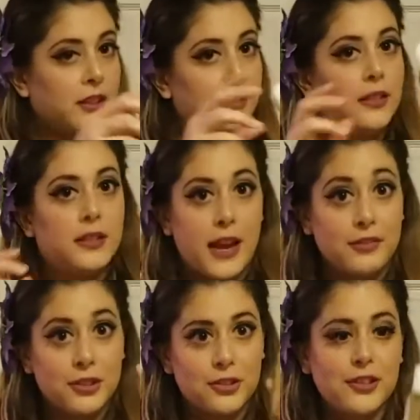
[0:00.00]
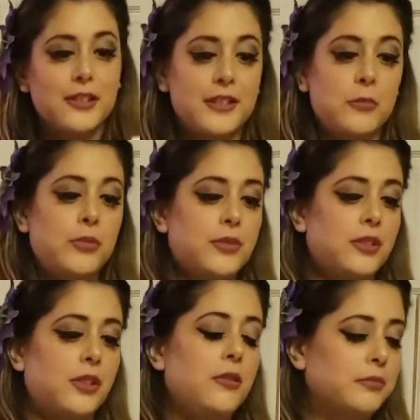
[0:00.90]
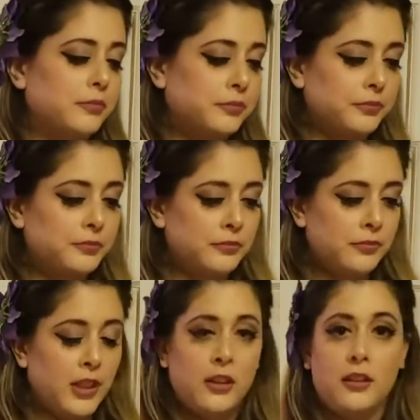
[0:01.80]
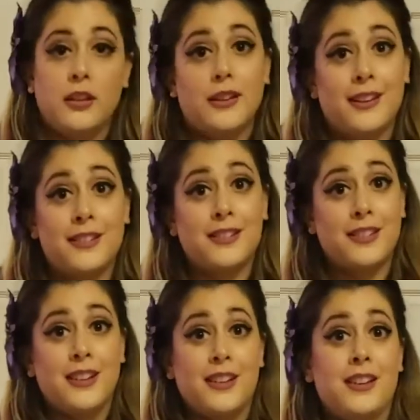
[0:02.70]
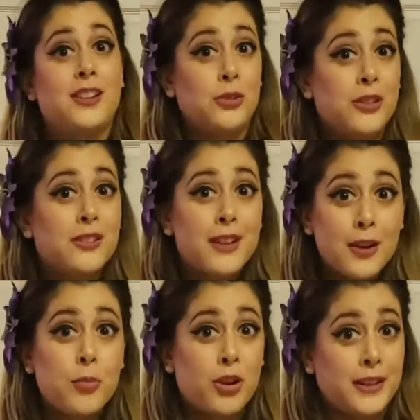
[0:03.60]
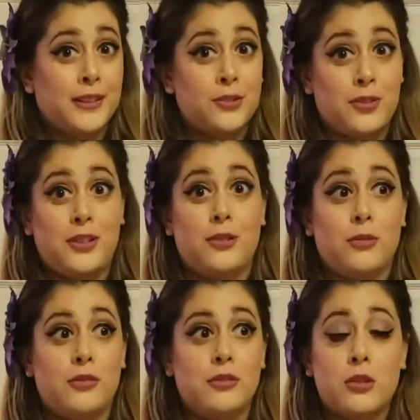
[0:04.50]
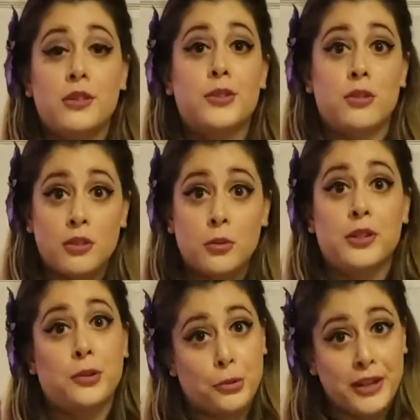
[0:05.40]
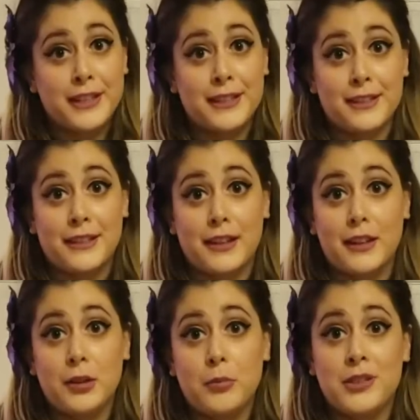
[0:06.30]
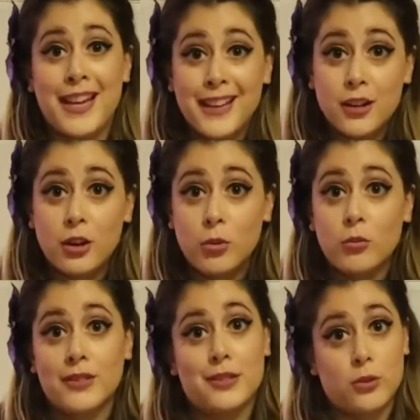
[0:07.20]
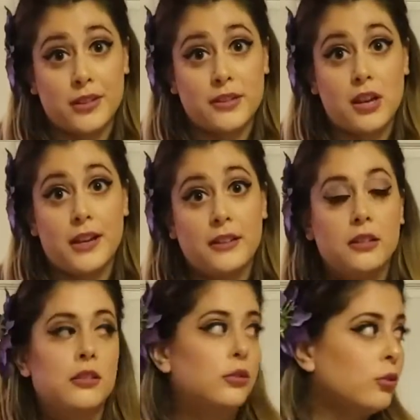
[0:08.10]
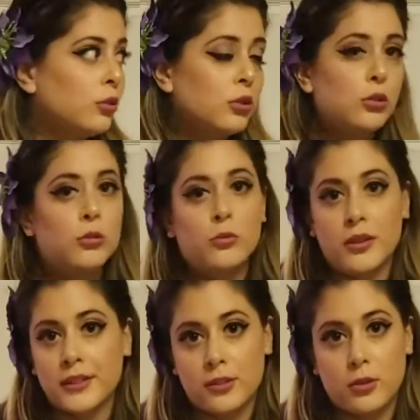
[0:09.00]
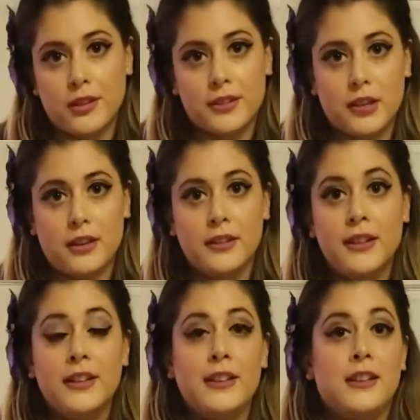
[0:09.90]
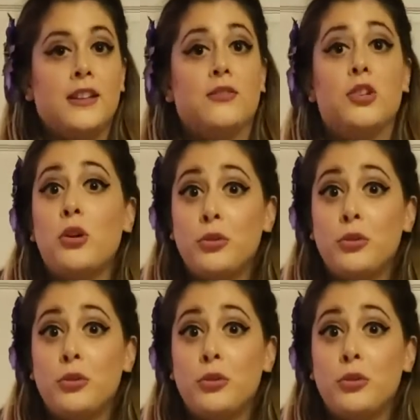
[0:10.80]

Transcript: the lavender simple syrup. And you hear a lot of barking in this video. The dogs are going crazy today. Potato wants to go outside. Lulu wants to go outside. If you don't